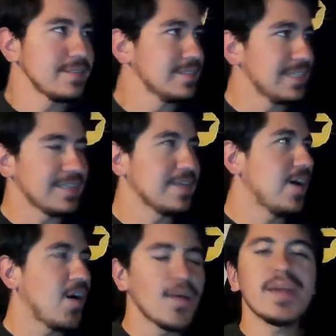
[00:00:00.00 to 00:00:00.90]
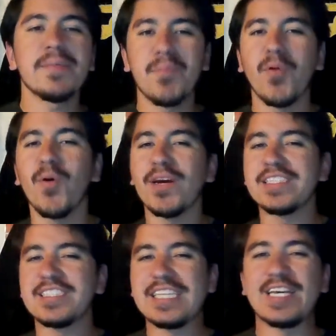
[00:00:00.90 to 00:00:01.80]
that the Hardy
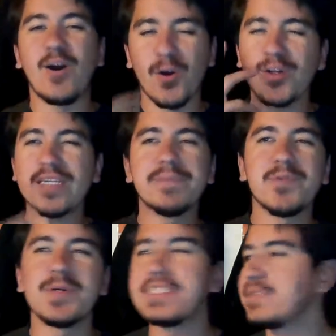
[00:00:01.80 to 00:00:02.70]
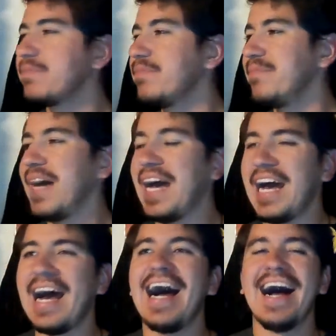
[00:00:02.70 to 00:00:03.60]
Boyz,
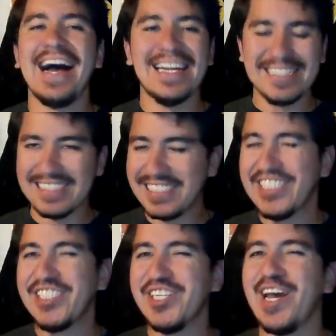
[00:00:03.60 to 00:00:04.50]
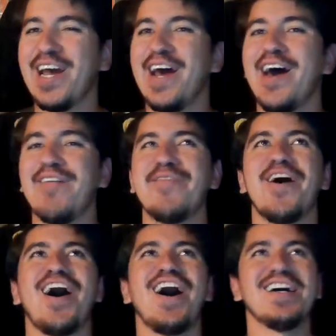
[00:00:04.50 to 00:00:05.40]
Matt and Jeff
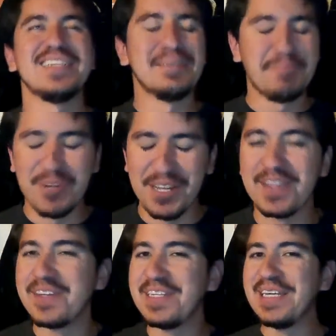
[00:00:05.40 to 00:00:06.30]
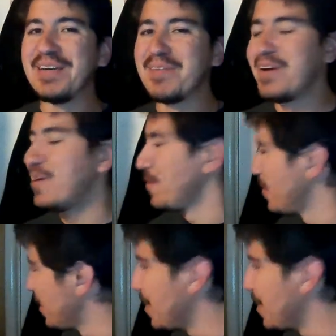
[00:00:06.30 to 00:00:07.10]
Hardy, Brother Nero,